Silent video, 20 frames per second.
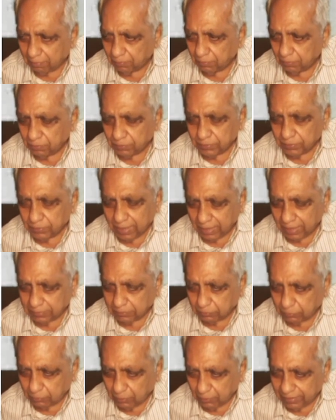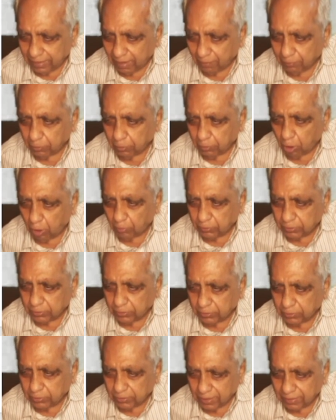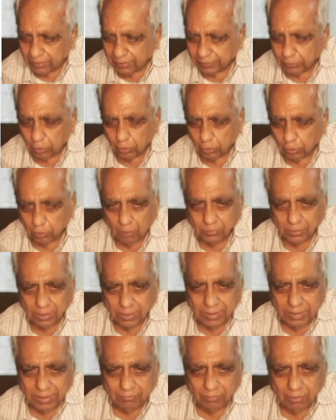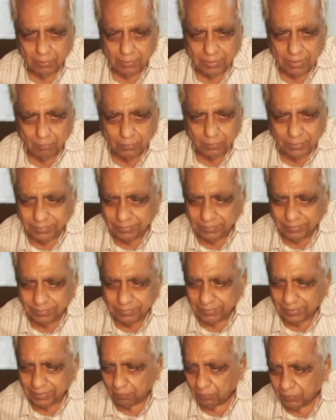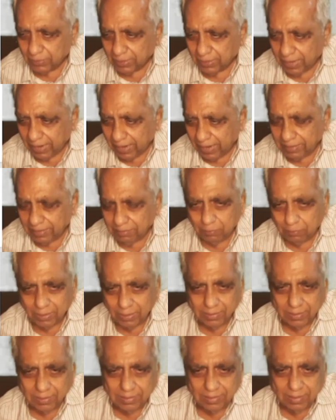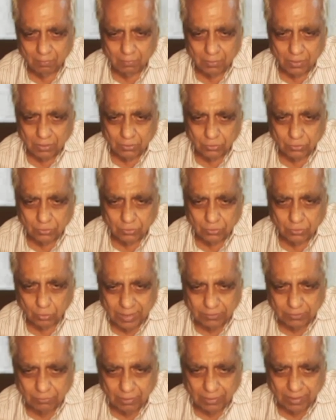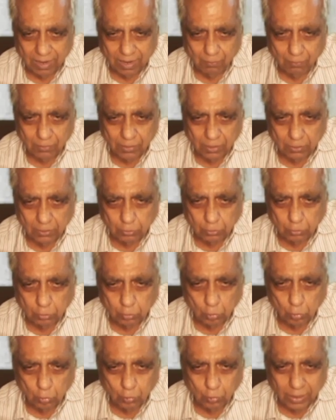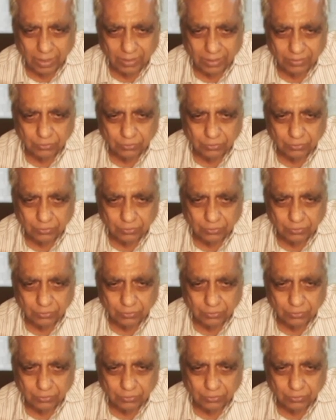has filled up, now third electron comes, it will become lithium and beryllium. So next will come 2s2.